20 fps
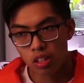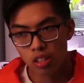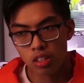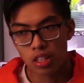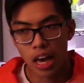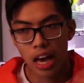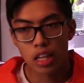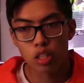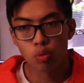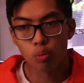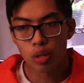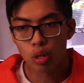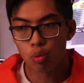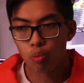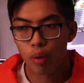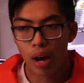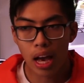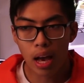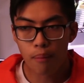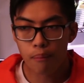See, as we
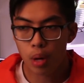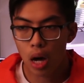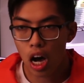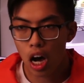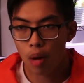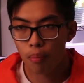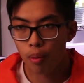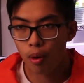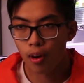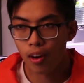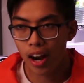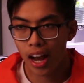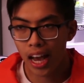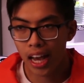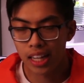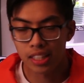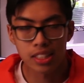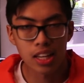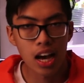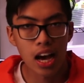ramp up our
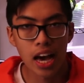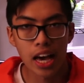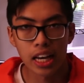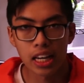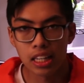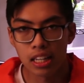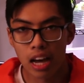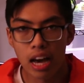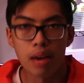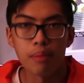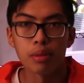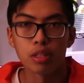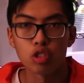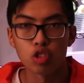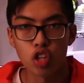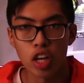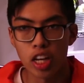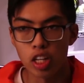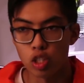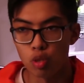anti-climate
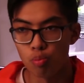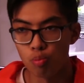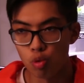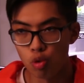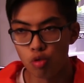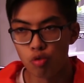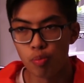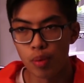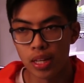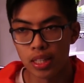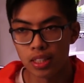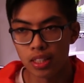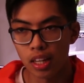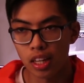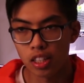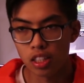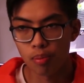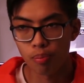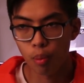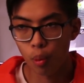change movement,
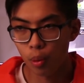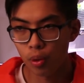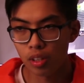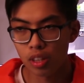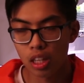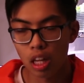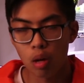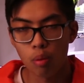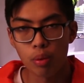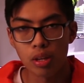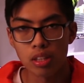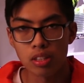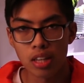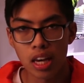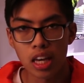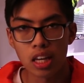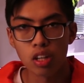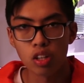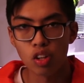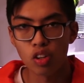it's important that we
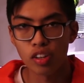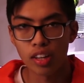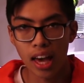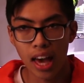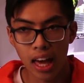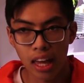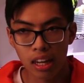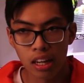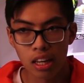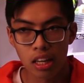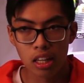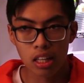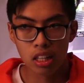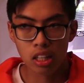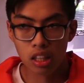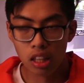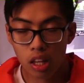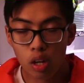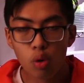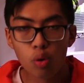take a look at
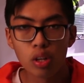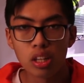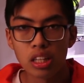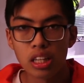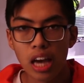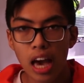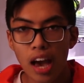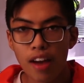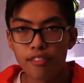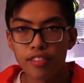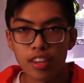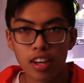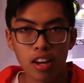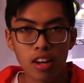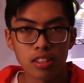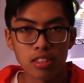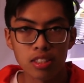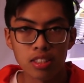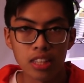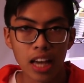literally every
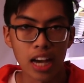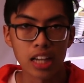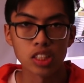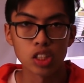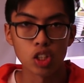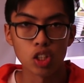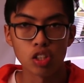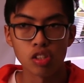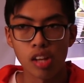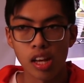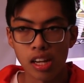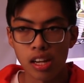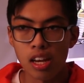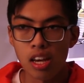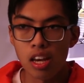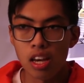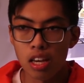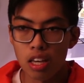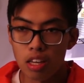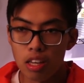sector that
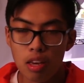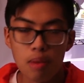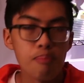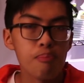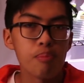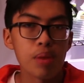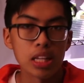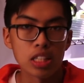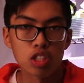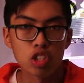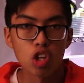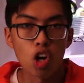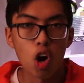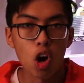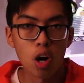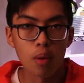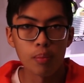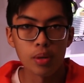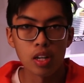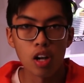emits
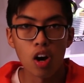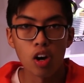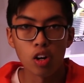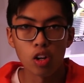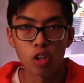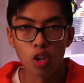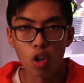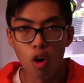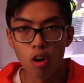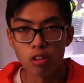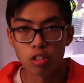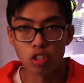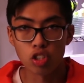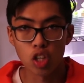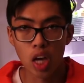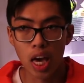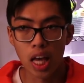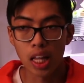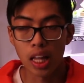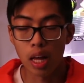carbon on a large
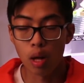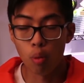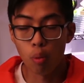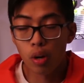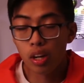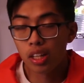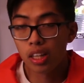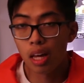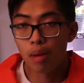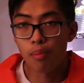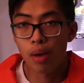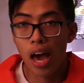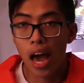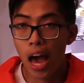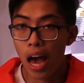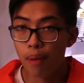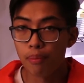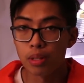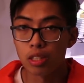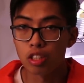scale, and one of them
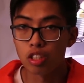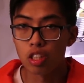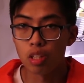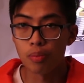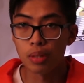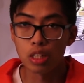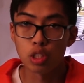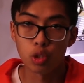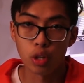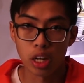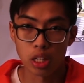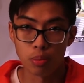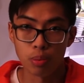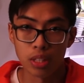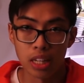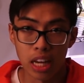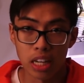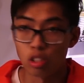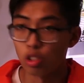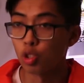happens to be
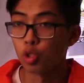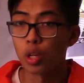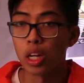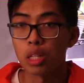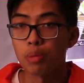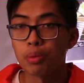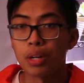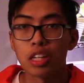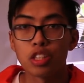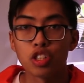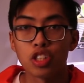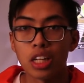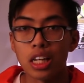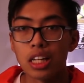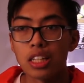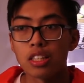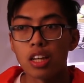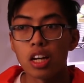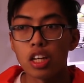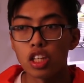transportation. Transportation
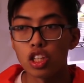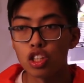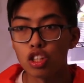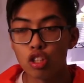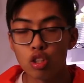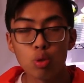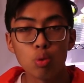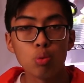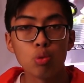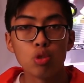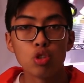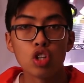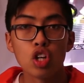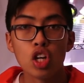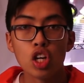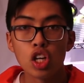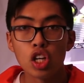is a huge